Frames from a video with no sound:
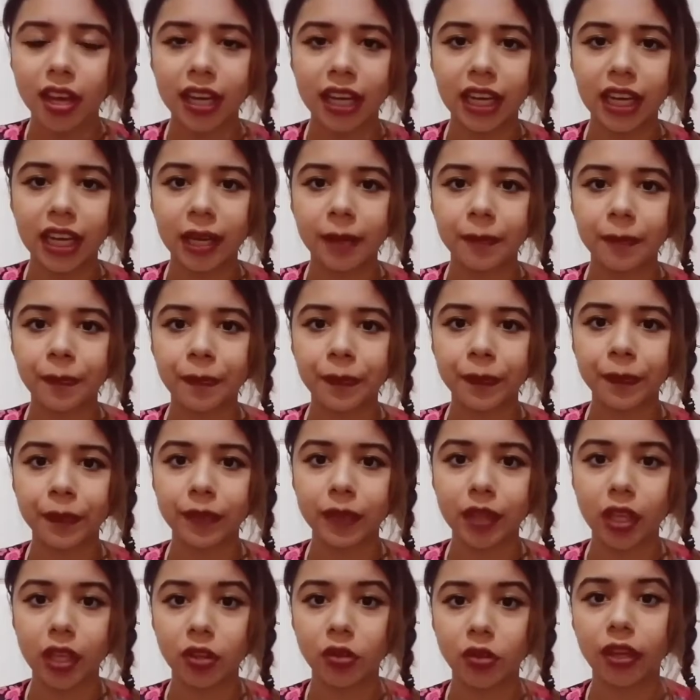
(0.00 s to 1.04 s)

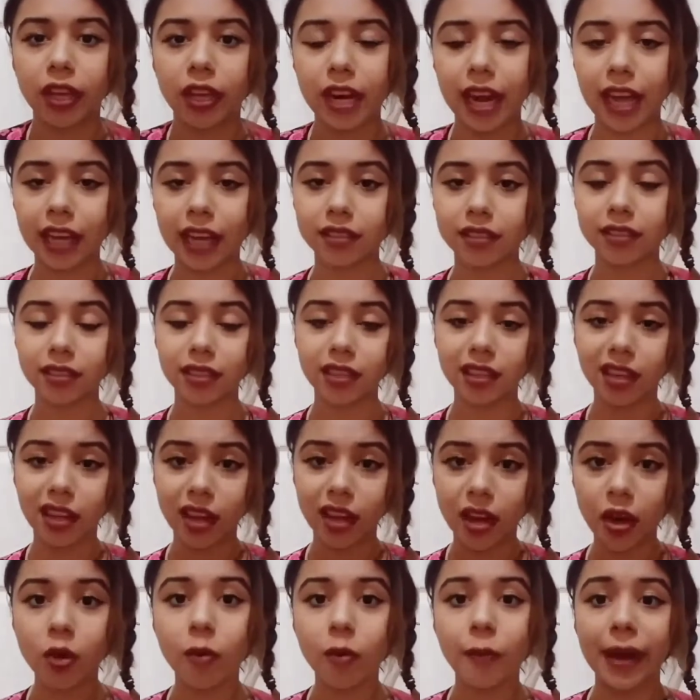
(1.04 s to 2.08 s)
you can actually
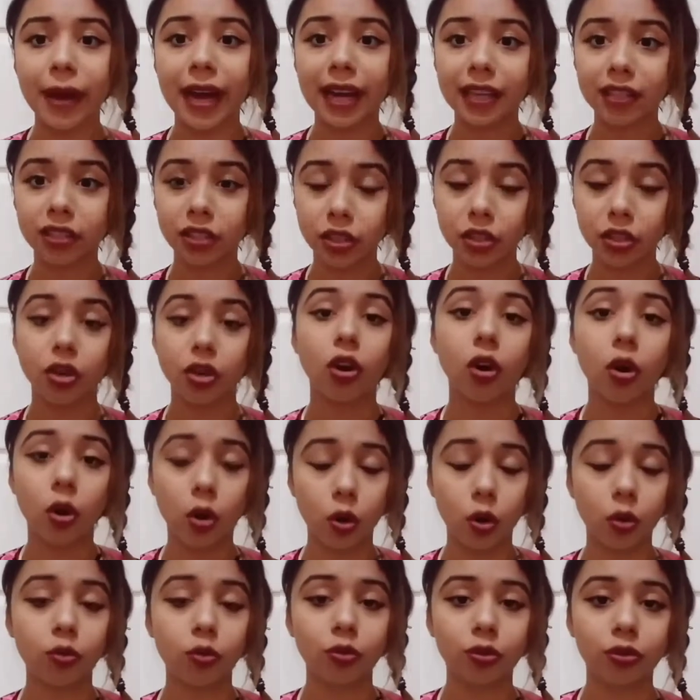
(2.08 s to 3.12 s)
go back to your
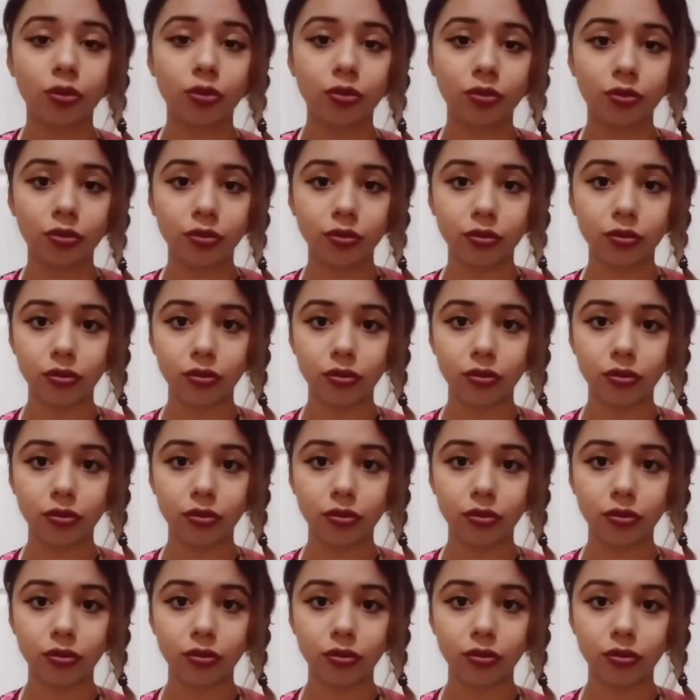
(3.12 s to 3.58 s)
own